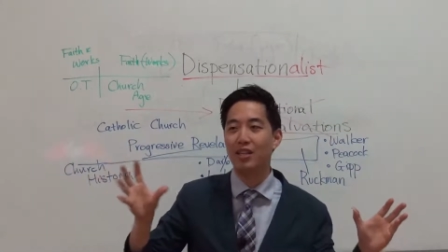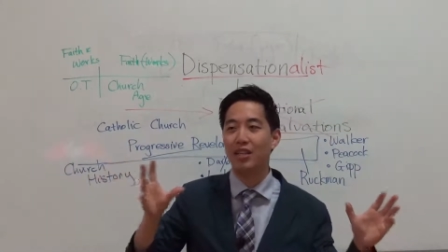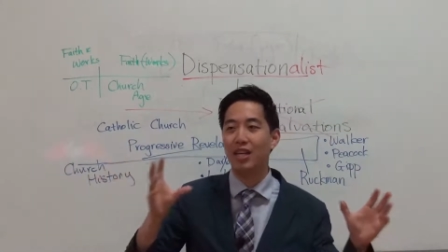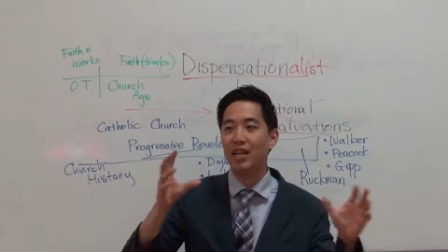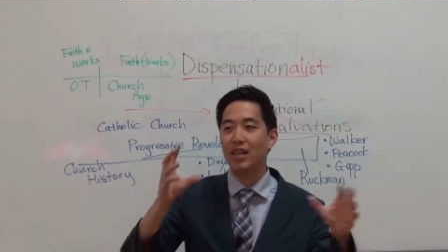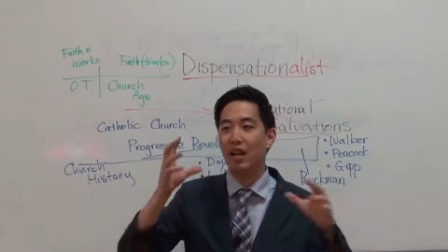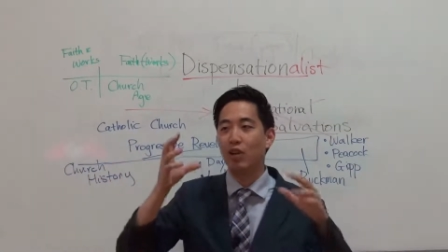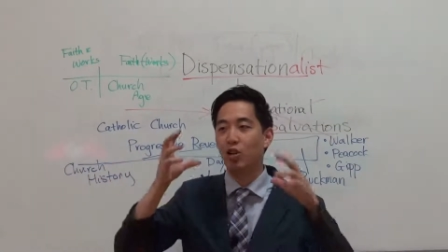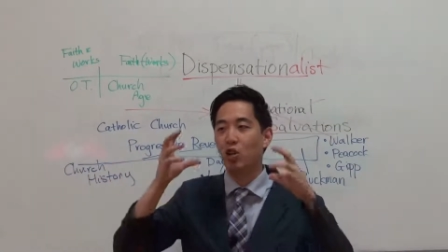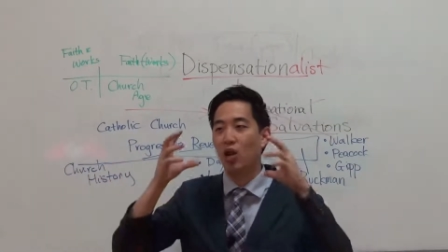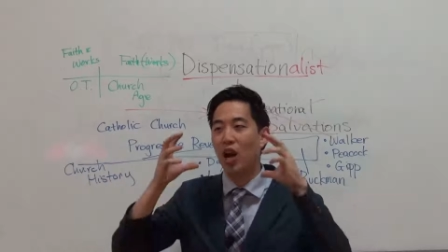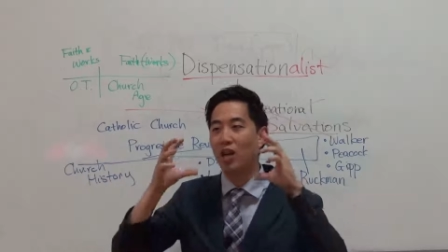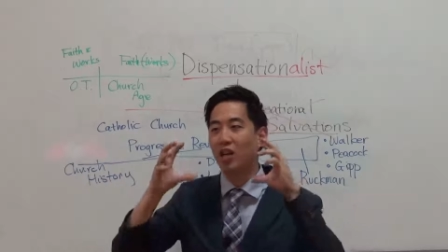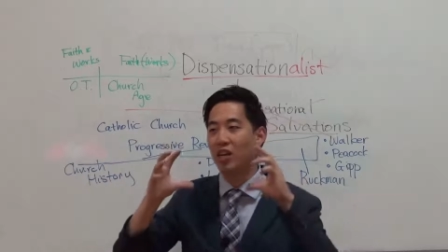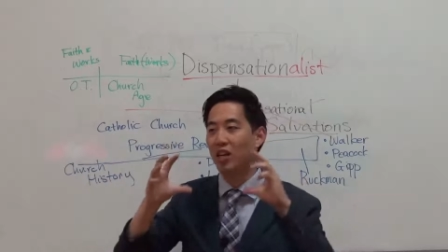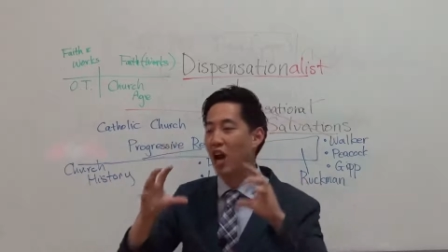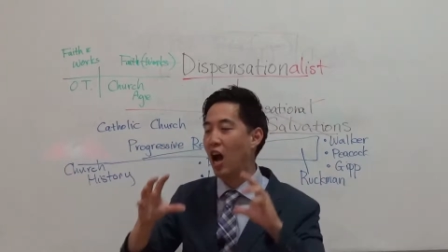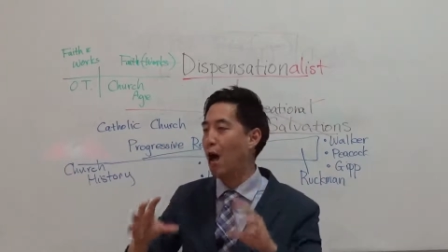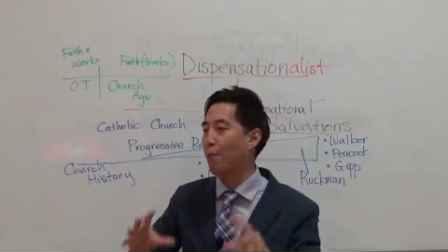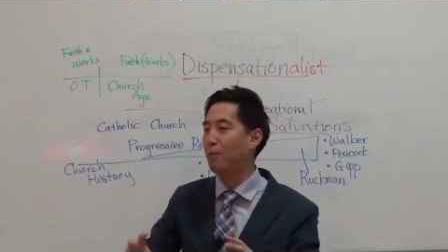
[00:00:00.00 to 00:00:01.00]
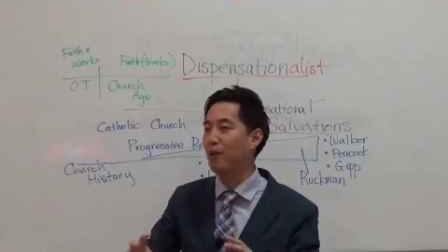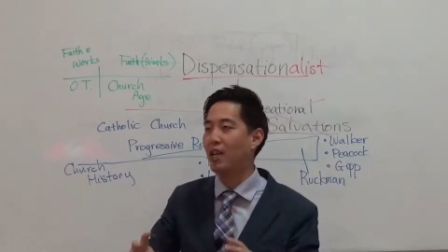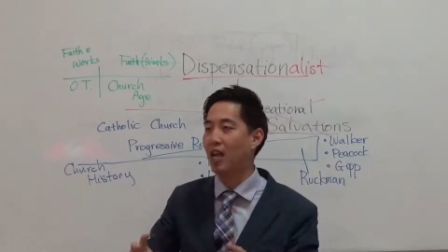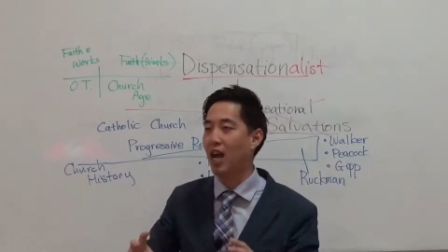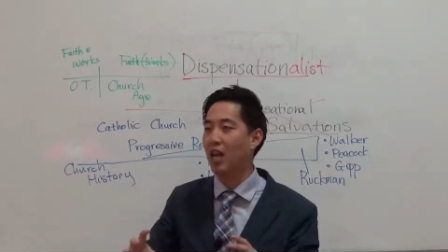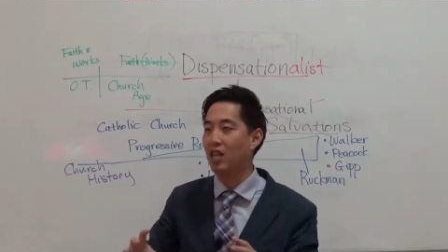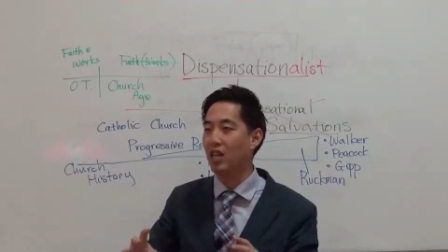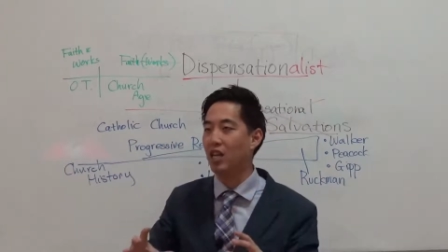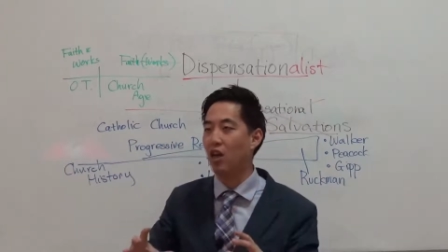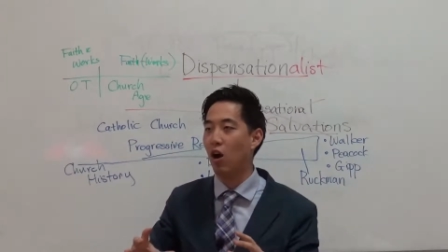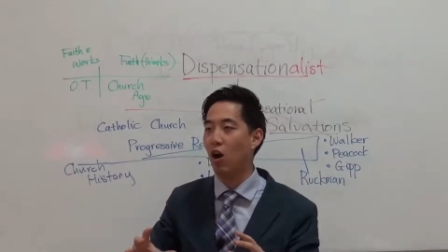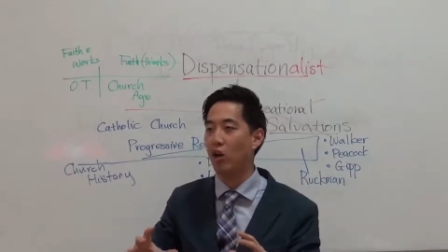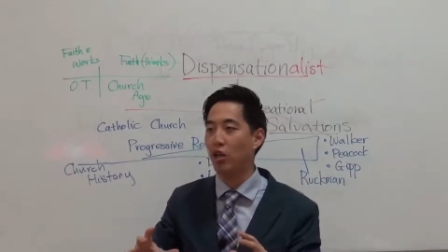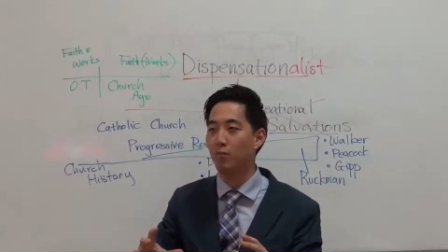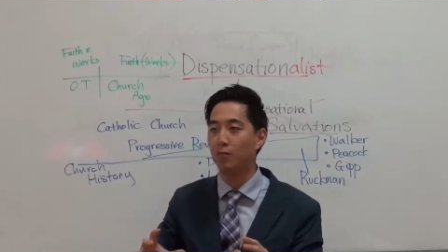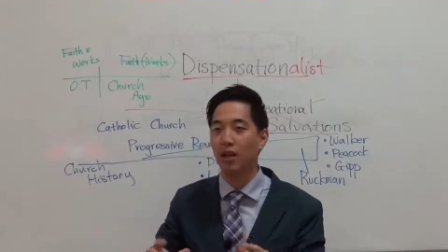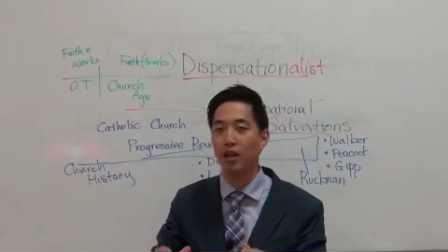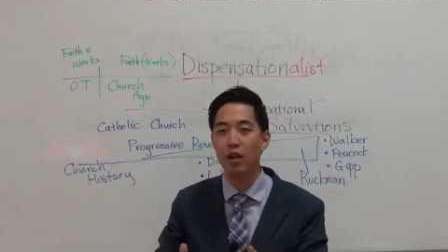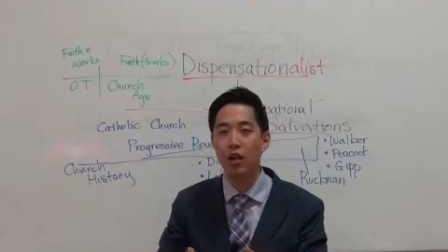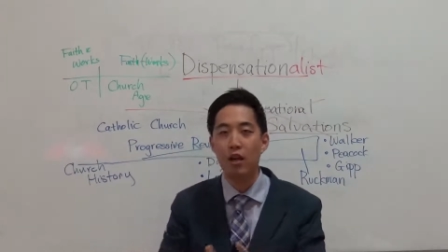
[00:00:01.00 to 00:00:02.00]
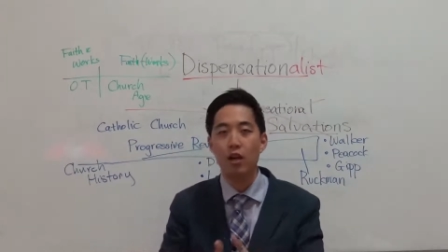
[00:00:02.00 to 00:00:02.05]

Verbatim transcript: See, they're trying to complicate the argument.